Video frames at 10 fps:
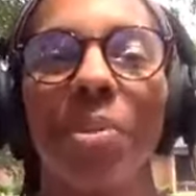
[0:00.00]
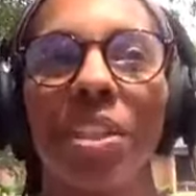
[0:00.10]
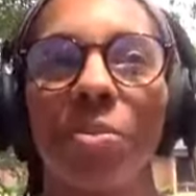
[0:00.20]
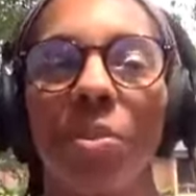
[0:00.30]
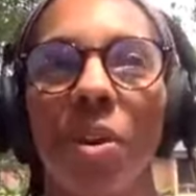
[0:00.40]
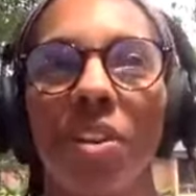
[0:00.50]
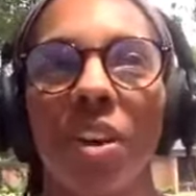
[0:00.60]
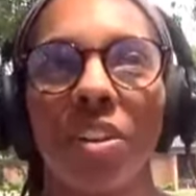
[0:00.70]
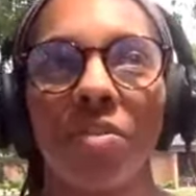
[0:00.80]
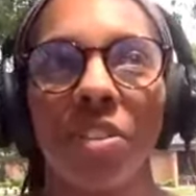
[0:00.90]
peace be with
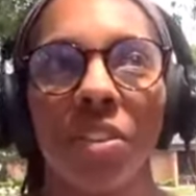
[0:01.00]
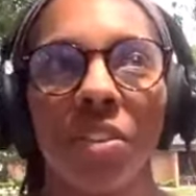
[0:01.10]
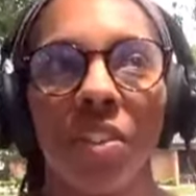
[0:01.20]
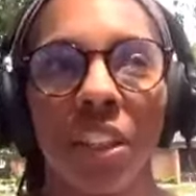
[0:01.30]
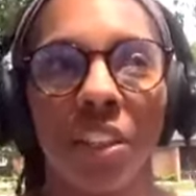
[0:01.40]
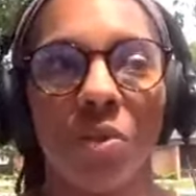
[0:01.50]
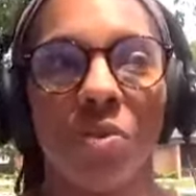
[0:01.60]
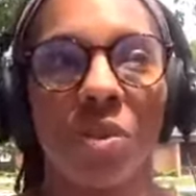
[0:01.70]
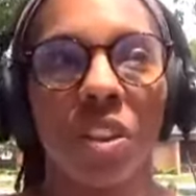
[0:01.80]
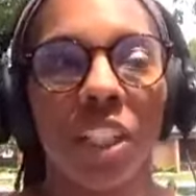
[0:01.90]
all of you. Thank you
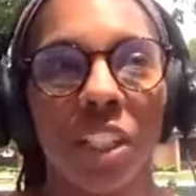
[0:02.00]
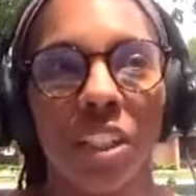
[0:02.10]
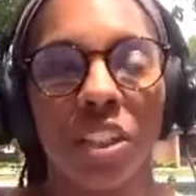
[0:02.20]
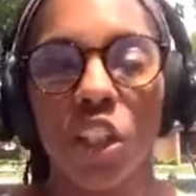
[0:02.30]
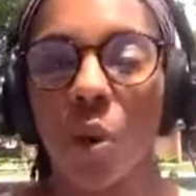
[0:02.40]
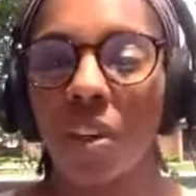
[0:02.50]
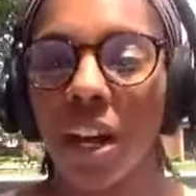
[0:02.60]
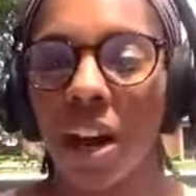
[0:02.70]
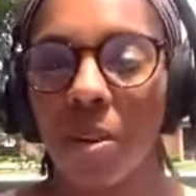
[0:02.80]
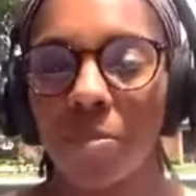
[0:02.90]
for showing
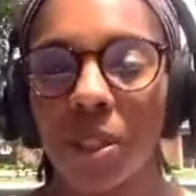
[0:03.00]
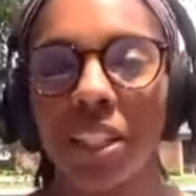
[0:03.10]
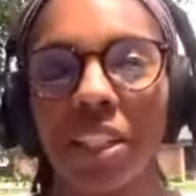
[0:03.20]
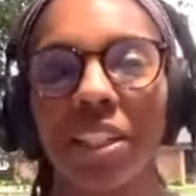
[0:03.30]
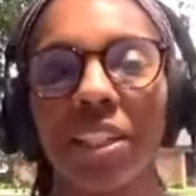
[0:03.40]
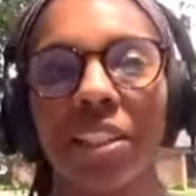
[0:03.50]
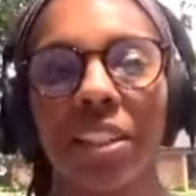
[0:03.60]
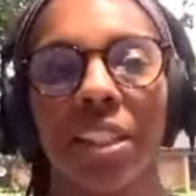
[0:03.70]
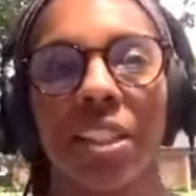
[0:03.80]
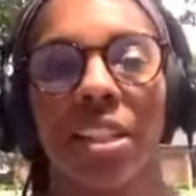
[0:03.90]
up here
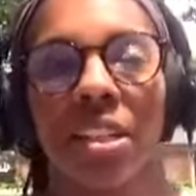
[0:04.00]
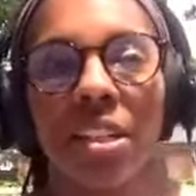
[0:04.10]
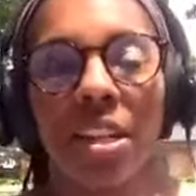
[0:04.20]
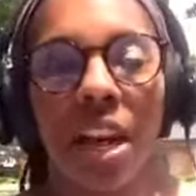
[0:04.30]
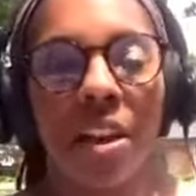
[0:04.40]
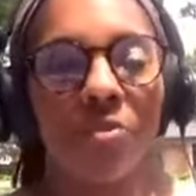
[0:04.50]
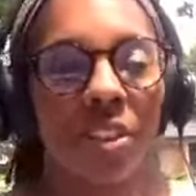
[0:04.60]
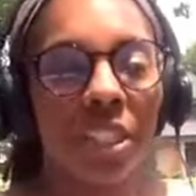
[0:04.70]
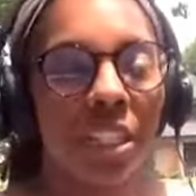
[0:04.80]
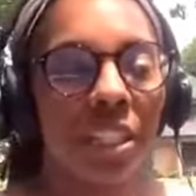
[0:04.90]

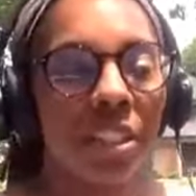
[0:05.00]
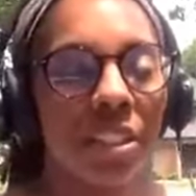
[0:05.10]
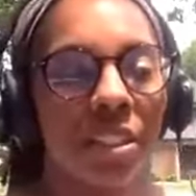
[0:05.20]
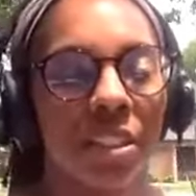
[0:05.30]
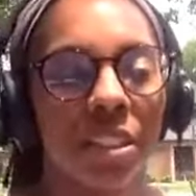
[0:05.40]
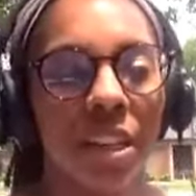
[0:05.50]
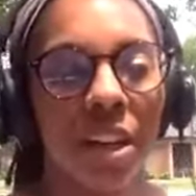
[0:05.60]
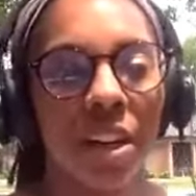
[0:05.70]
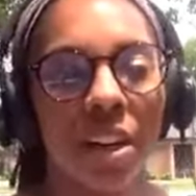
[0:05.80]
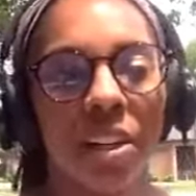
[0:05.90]
every
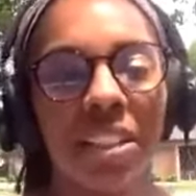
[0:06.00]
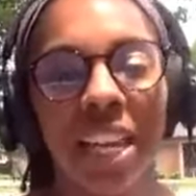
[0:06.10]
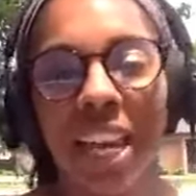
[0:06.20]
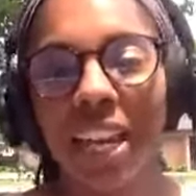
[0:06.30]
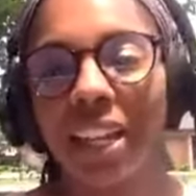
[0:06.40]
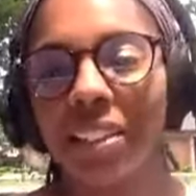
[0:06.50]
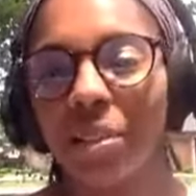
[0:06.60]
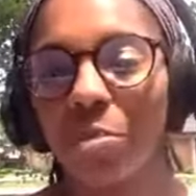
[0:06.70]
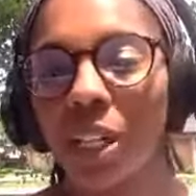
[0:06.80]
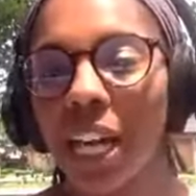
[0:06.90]
uh, day to
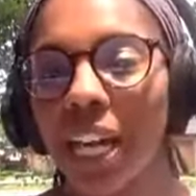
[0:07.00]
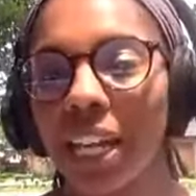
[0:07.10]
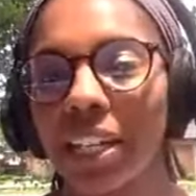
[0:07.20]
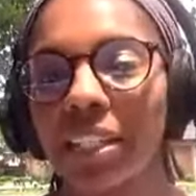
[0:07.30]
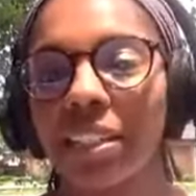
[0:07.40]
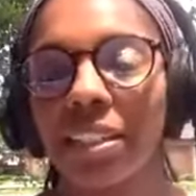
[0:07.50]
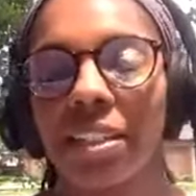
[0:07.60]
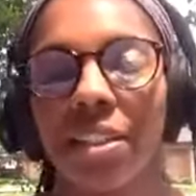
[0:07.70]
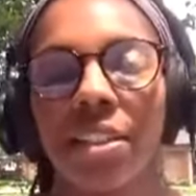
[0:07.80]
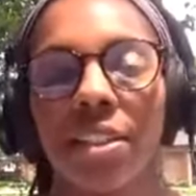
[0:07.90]
pray,
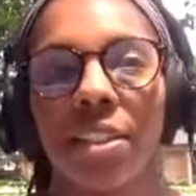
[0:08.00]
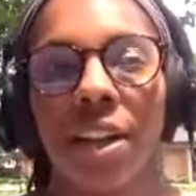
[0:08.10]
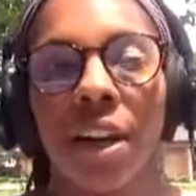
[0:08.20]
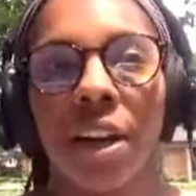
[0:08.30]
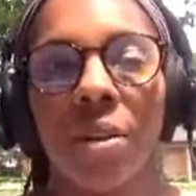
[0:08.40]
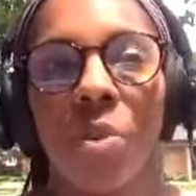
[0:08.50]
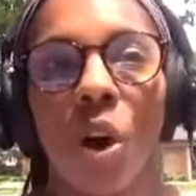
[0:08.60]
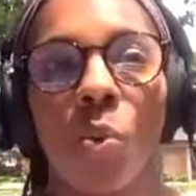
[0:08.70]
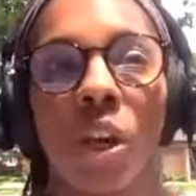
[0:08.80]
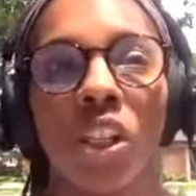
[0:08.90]
um, or
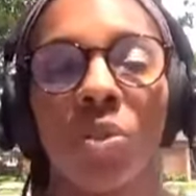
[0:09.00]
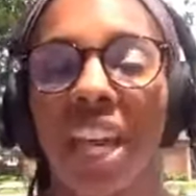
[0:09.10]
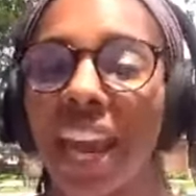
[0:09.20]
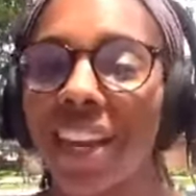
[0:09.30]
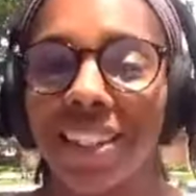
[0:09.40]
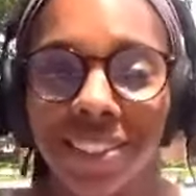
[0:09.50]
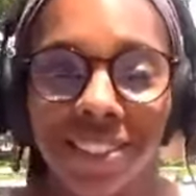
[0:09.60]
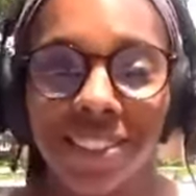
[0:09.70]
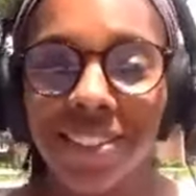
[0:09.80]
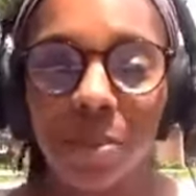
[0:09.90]
when you can
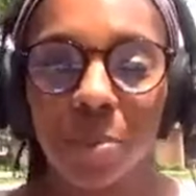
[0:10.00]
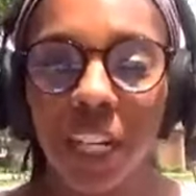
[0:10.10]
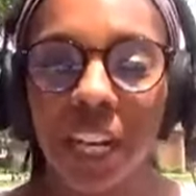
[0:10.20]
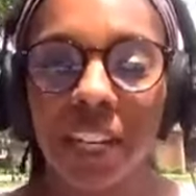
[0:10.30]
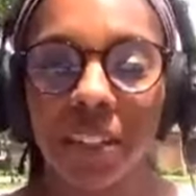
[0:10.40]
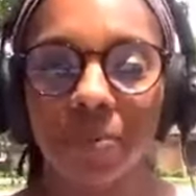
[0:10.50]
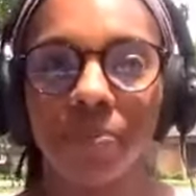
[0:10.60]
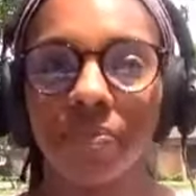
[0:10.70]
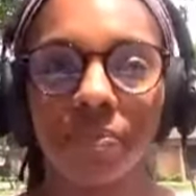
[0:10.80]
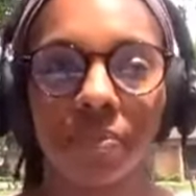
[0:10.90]
to pray.
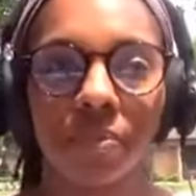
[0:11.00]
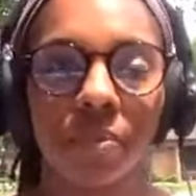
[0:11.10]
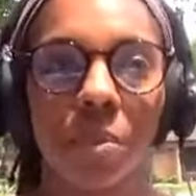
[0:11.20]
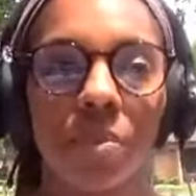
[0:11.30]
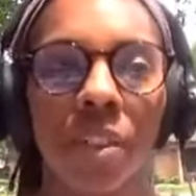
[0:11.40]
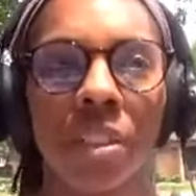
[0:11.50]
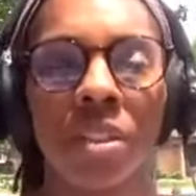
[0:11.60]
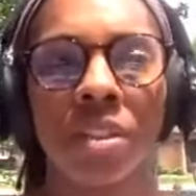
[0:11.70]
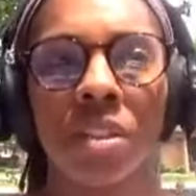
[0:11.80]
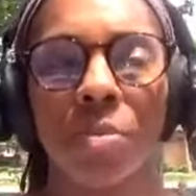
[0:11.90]
This
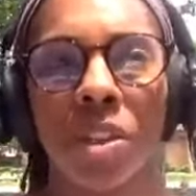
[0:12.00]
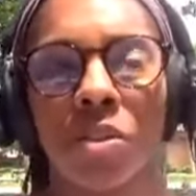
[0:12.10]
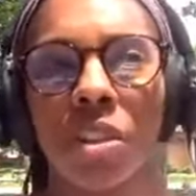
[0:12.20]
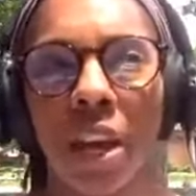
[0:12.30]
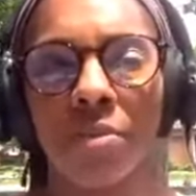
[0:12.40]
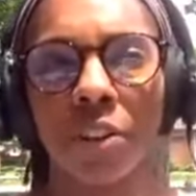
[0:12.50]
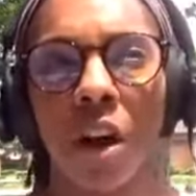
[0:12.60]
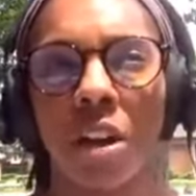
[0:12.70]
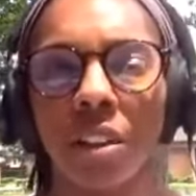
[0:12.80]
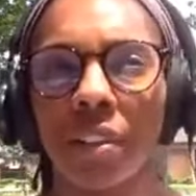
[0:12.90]
is a special time for
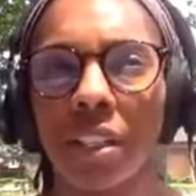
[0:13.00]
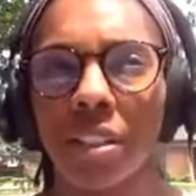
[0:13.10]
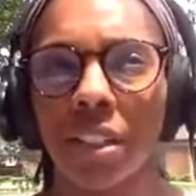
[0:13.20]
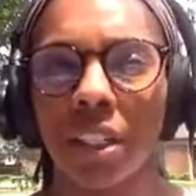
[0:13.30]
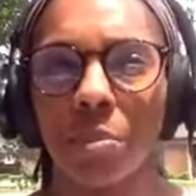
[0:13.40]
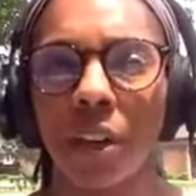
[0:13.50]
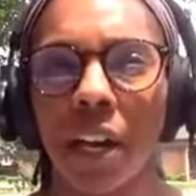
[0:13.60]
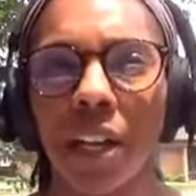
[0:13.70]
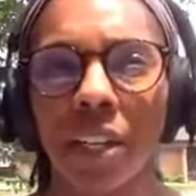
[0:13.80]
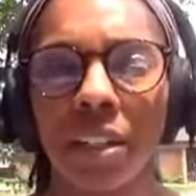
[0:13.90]
all of us to keep
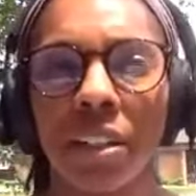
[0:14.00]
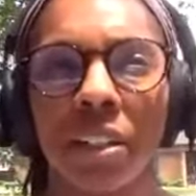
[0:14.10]
praying,